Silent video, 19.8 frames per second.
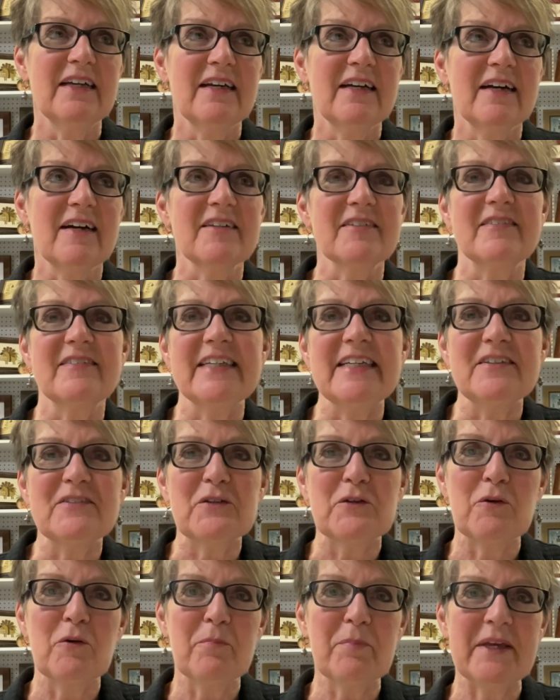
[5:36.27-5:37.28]
a
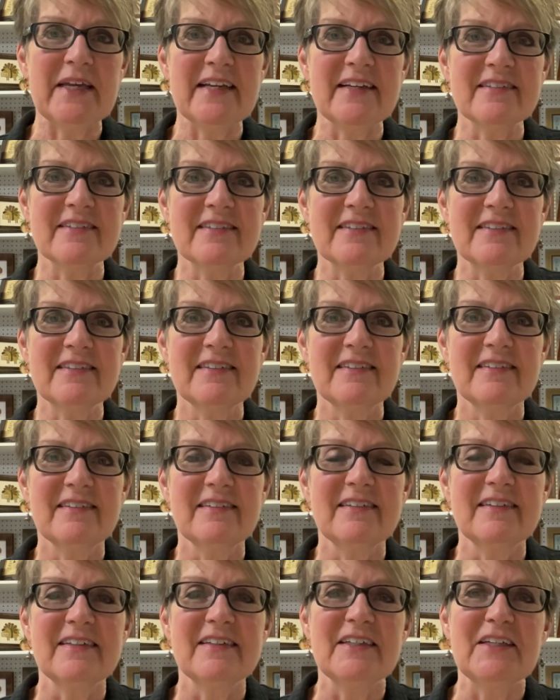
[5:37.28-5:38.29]
seasonal piece,
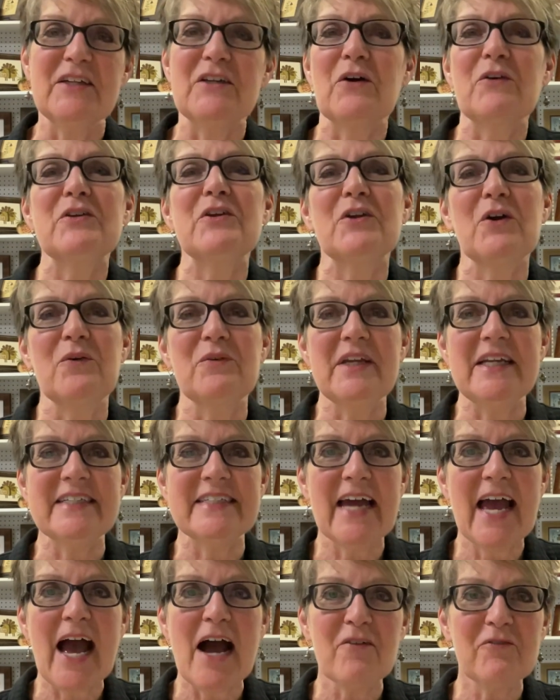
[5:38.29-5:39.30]
you know, you don't need to
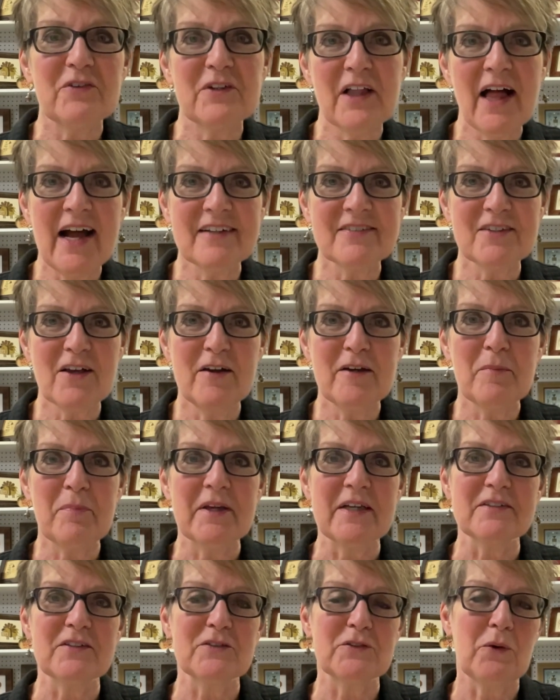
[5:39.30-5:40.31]
have glass on it
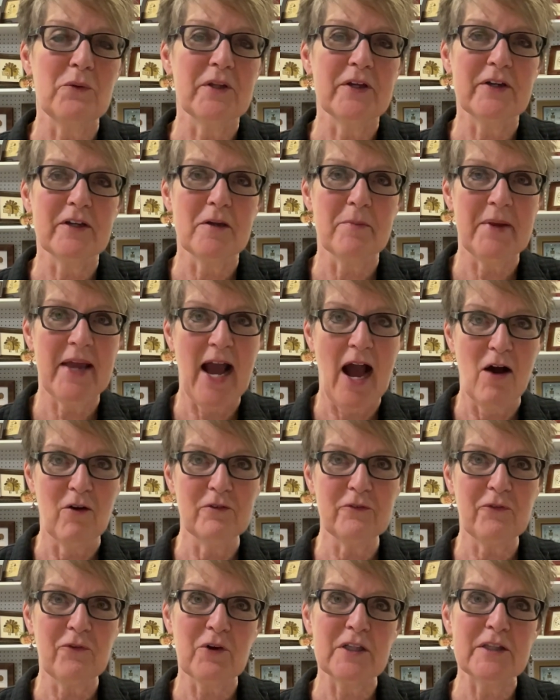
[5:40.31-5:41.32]
because it's only going to be out
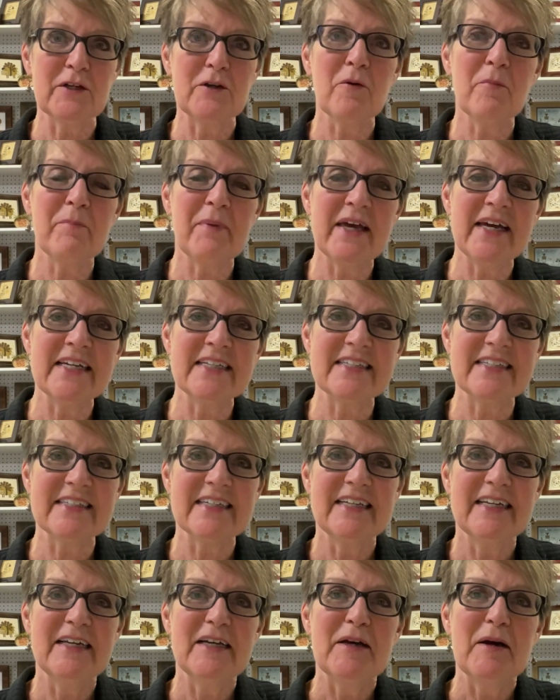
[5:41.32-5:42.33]
for a little bit.
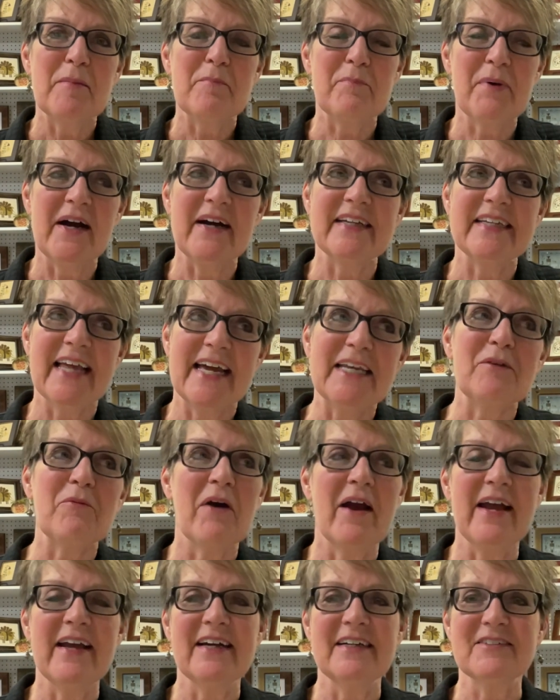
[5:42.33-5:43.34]
But
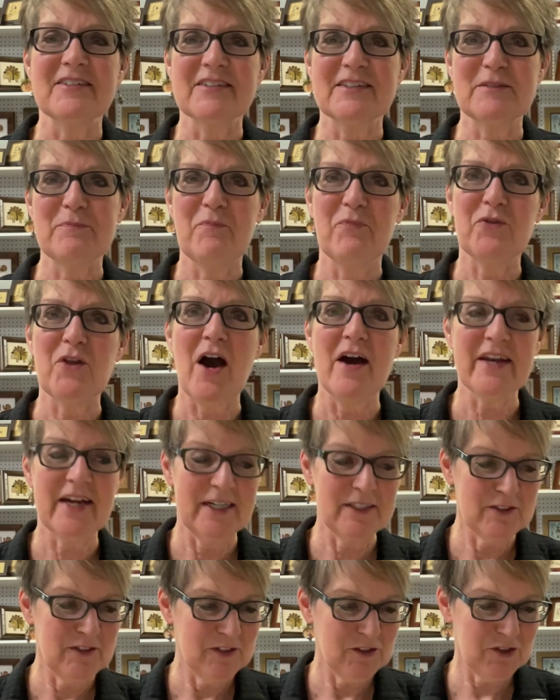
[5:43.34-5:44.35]
anyway, I just thought
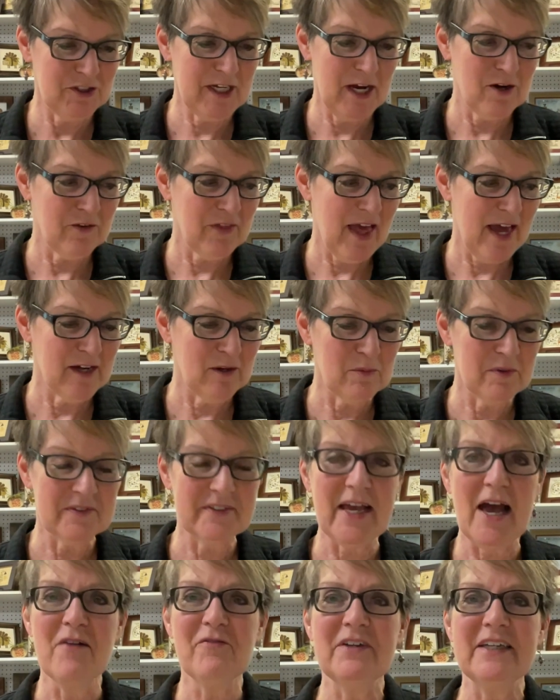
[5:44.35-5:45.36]
I'd share that. It was
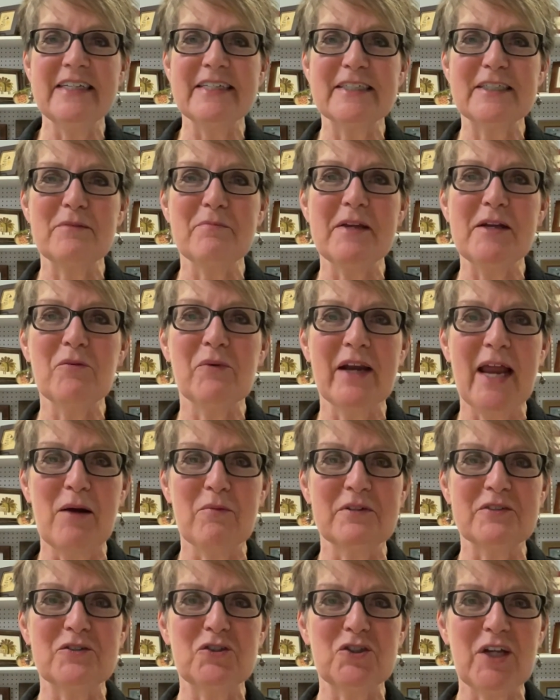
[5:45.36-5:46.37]
evident to me when I
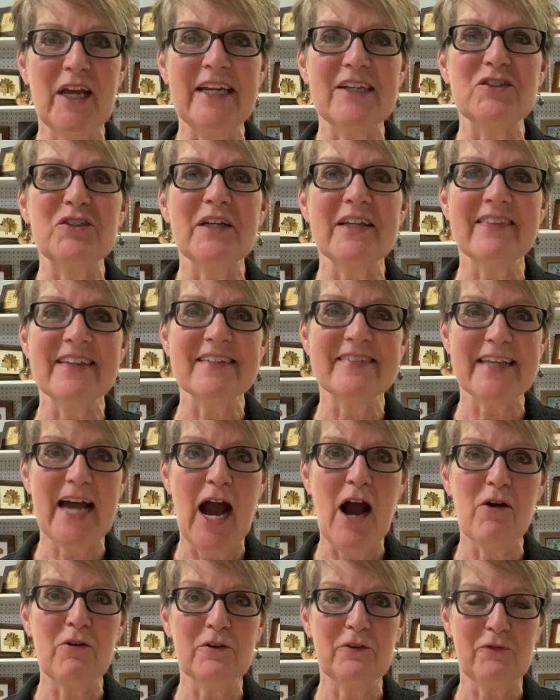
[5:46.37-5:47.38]
was changing this
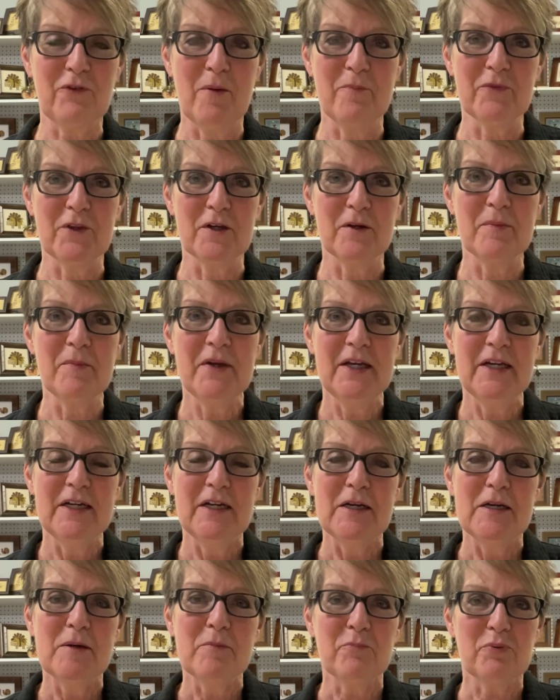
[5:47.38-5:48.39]
out from the
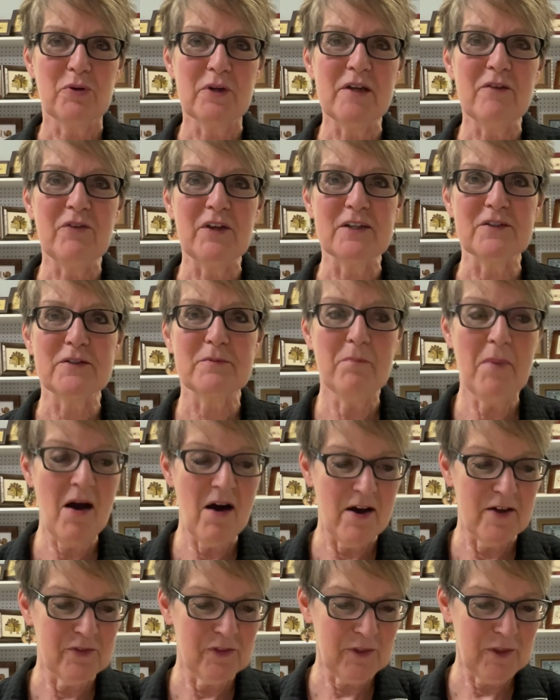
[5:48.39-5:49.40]
previous
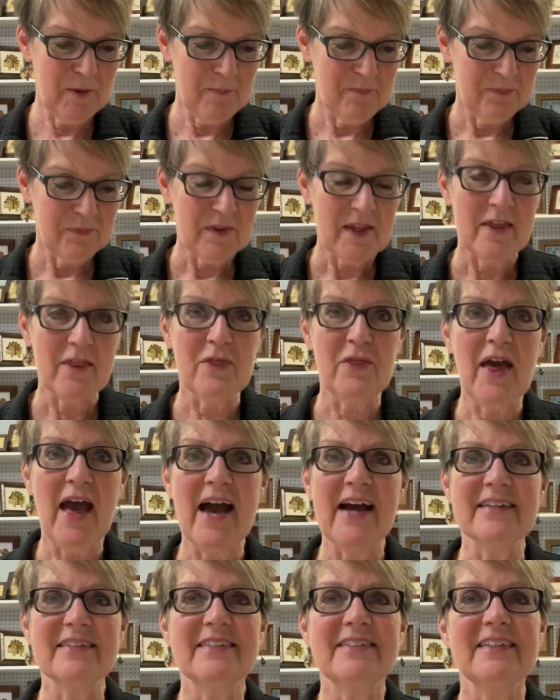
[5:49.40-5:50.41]
month
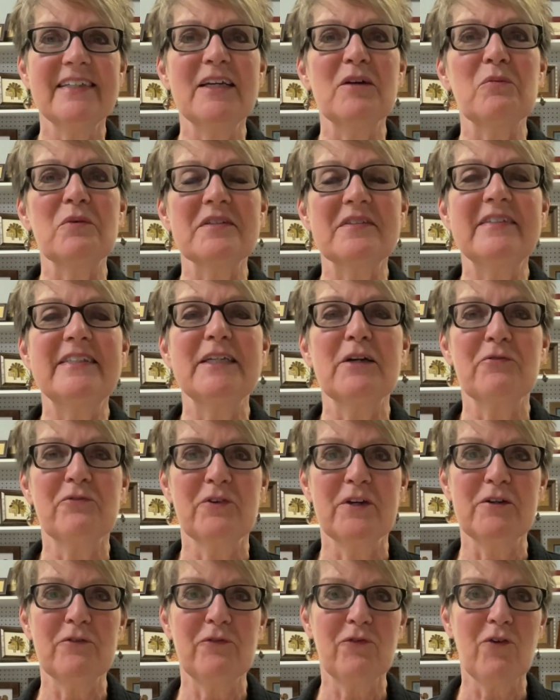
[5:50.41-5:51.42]
that it was
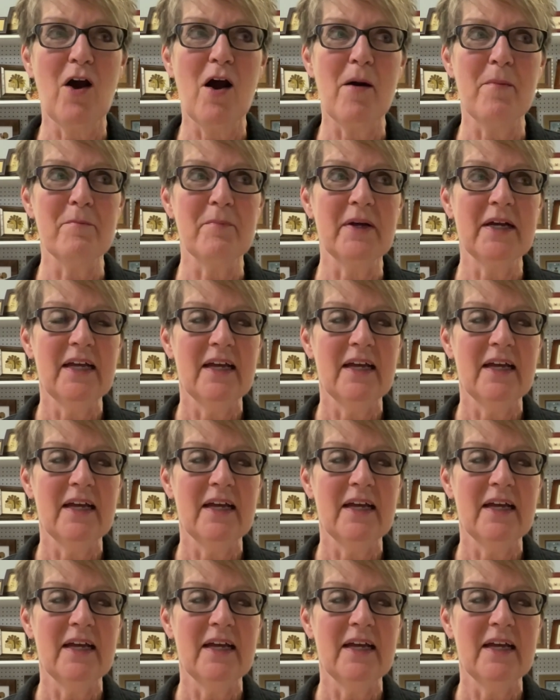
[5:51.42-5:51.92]
different from,